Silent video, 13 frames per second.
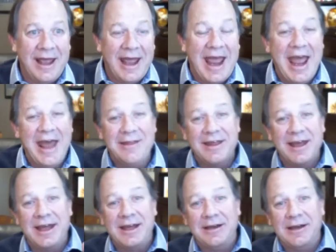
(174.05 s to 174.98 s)
And
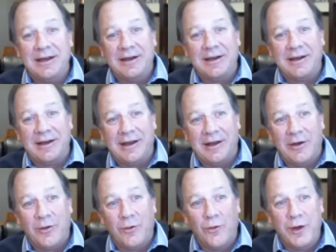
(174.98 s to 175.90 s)
then
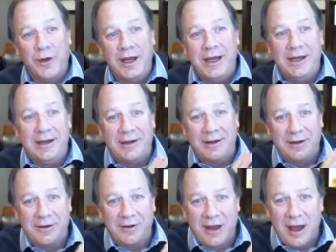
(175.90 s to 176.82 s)
we
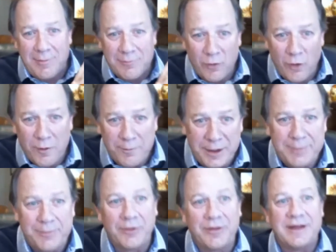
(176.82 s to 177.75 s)
got more
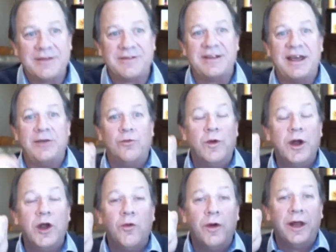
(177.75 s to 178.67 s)
people that said,
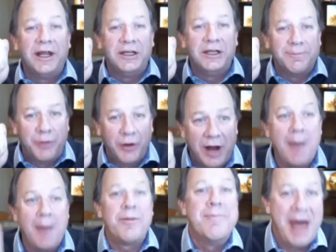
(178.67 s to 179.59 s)
we're willing to put
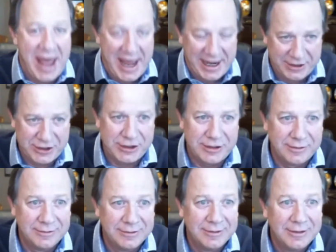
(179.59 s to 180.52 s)
up a match
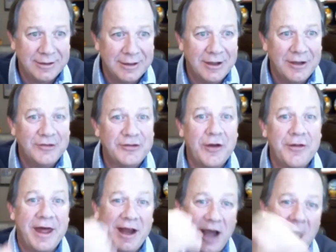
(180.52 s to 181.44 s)
so
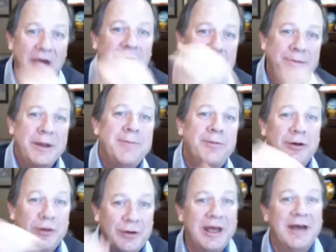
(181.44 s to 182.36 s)
that other people
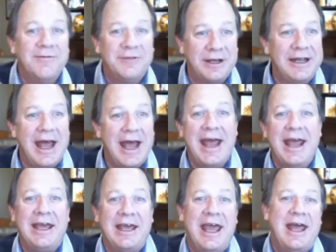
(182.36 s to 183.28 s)
who give today
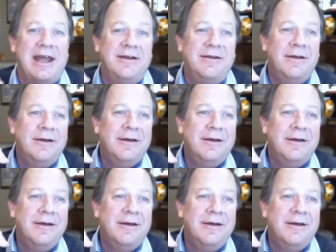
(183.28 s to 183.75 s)
can